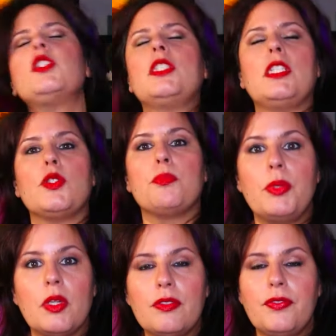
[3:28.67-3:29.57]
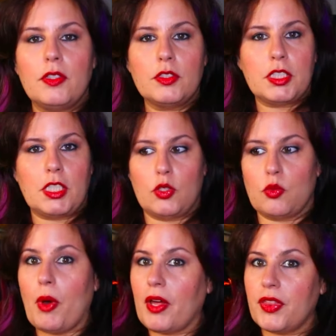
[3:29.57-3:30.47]
She is beautiful.
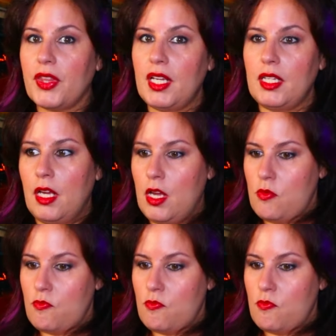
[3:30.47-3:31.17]
She's wealthy.